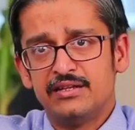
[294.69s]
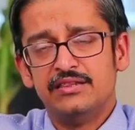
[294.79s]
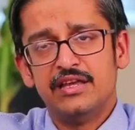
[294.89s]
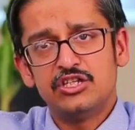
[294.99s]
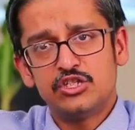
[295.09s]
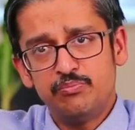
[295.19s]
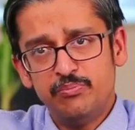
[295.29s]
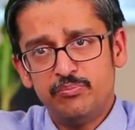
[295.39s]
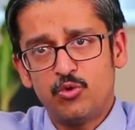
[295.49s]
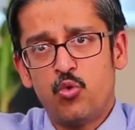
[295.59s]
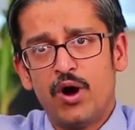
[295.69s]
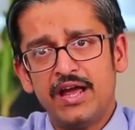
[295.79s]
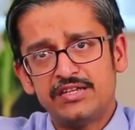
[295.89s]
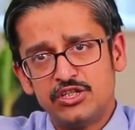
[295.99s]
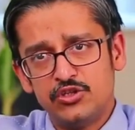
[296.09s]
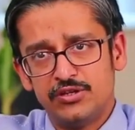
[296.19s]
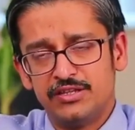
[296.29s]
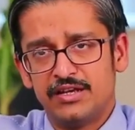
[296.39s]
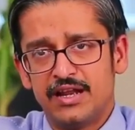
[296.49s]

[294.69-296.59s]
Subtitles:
there is quiet during the